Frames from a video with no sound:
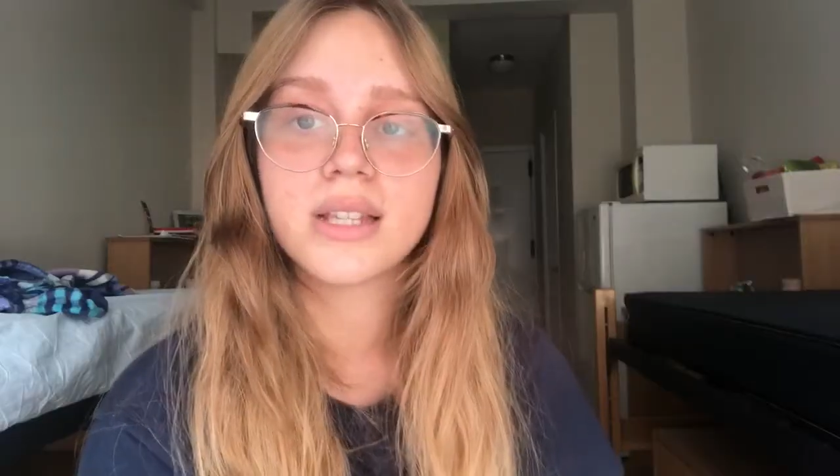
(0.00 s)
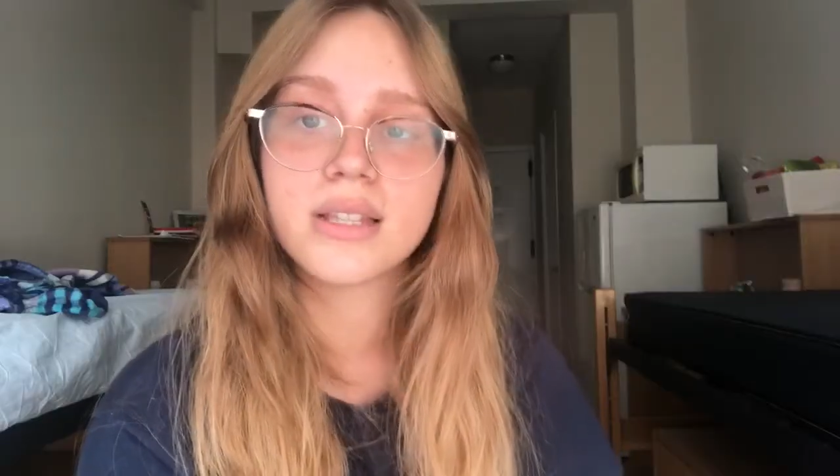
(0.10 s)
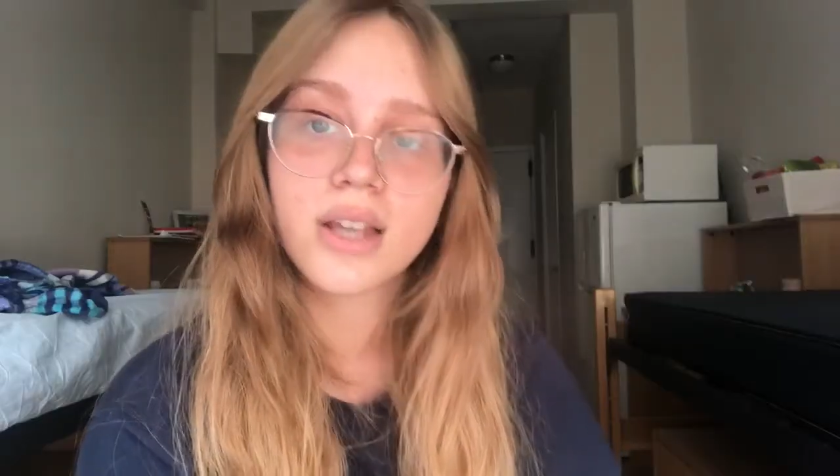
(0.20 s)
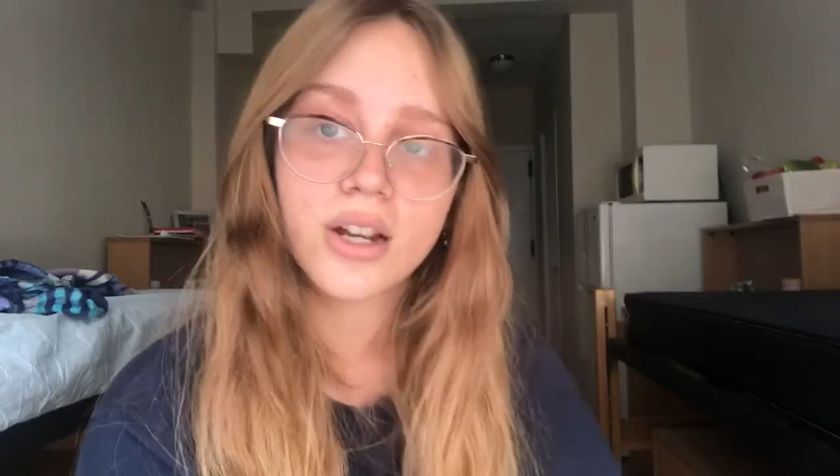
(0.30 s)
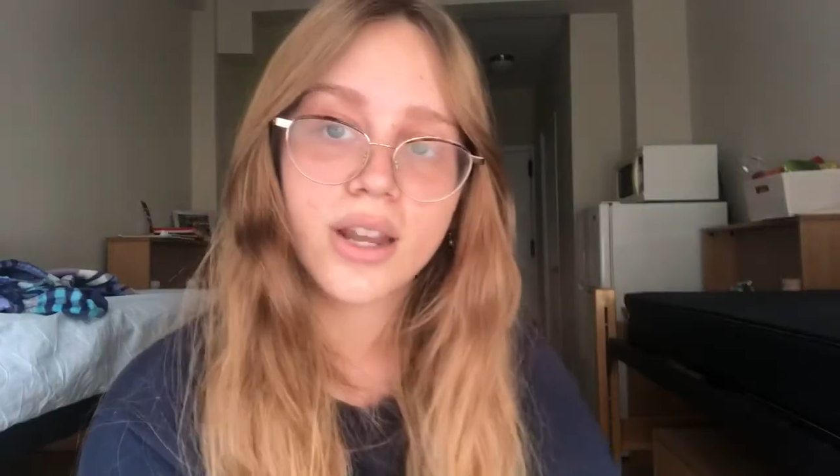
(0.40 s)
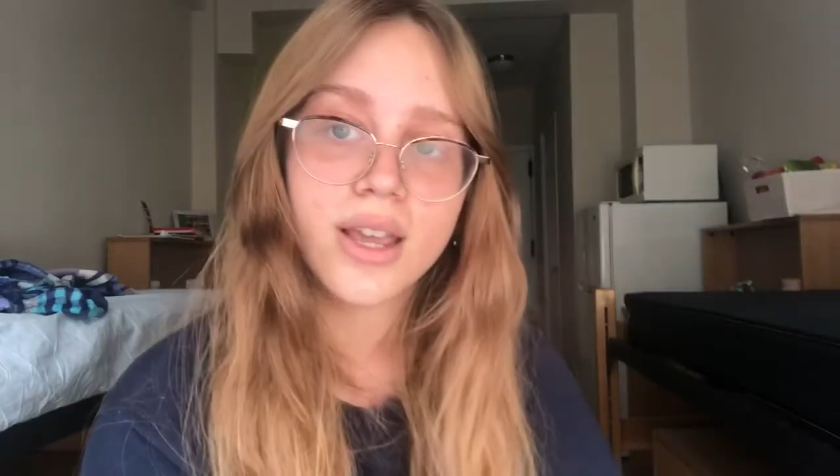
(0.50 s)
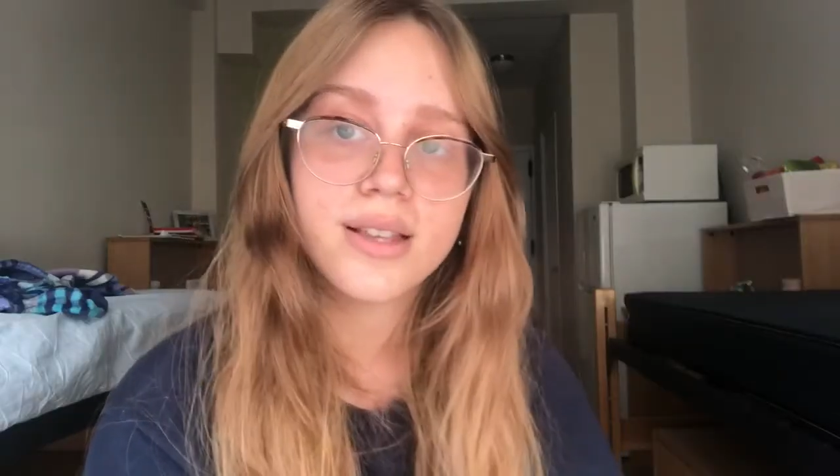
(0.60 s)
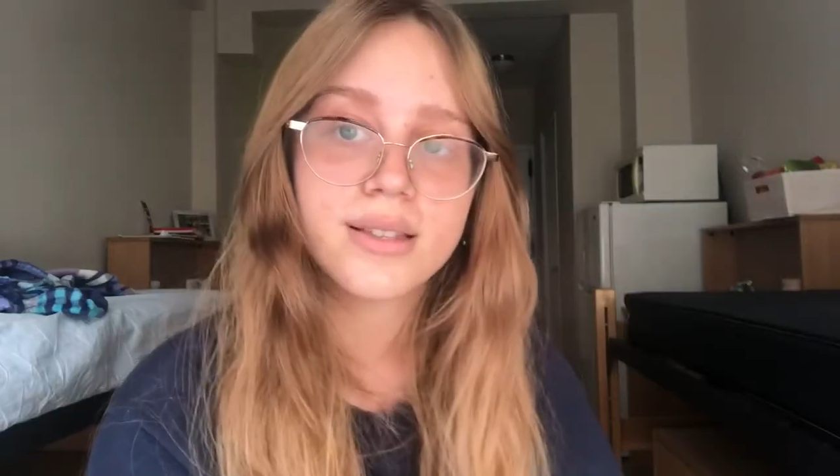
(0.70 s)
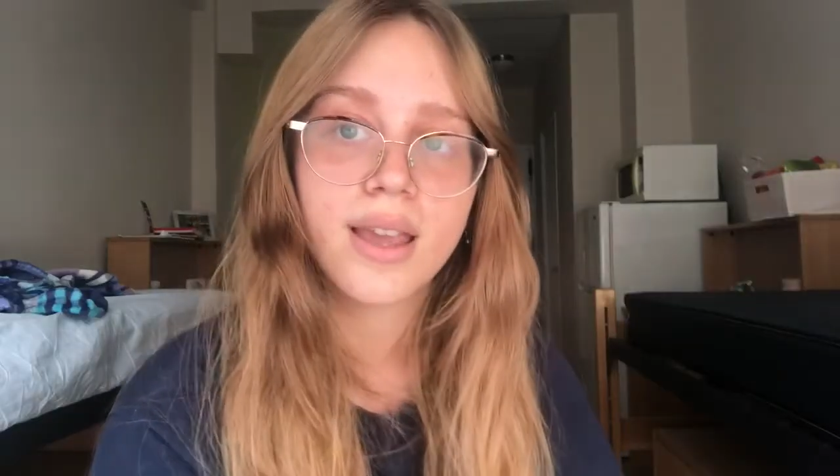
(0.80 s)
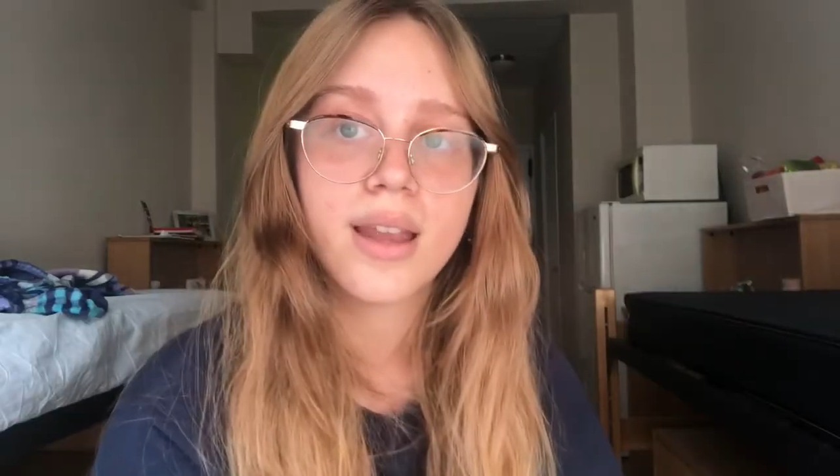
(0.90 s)
and
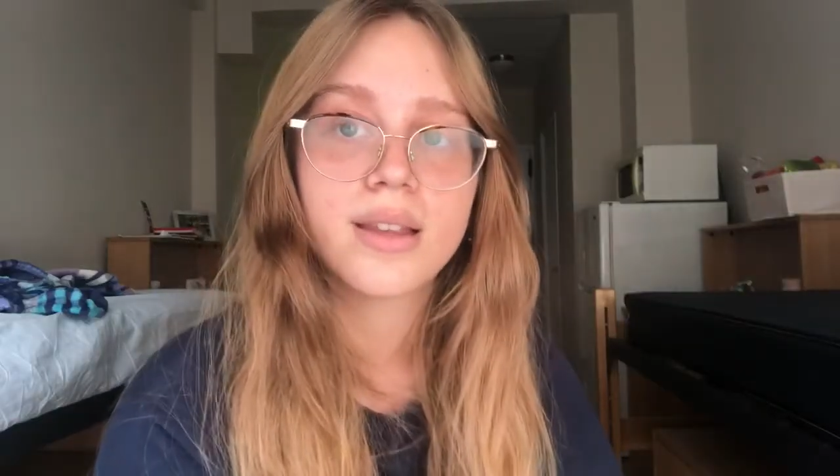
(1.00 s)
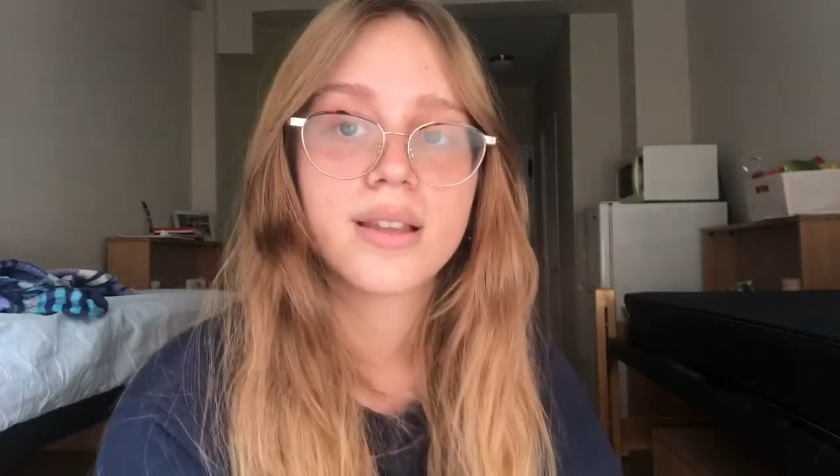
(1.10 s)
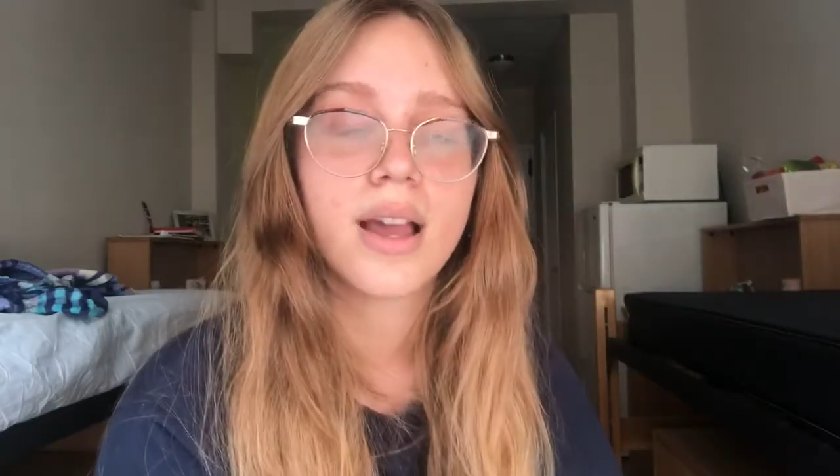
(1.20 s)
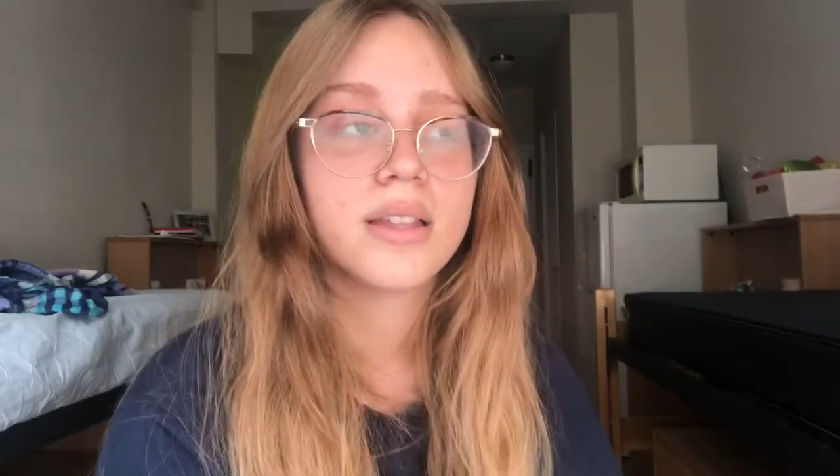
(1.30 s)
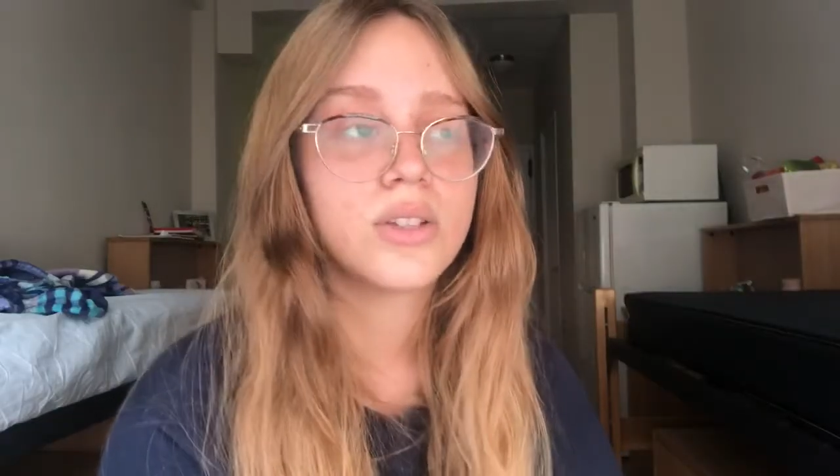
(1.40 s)
Saturdays, and I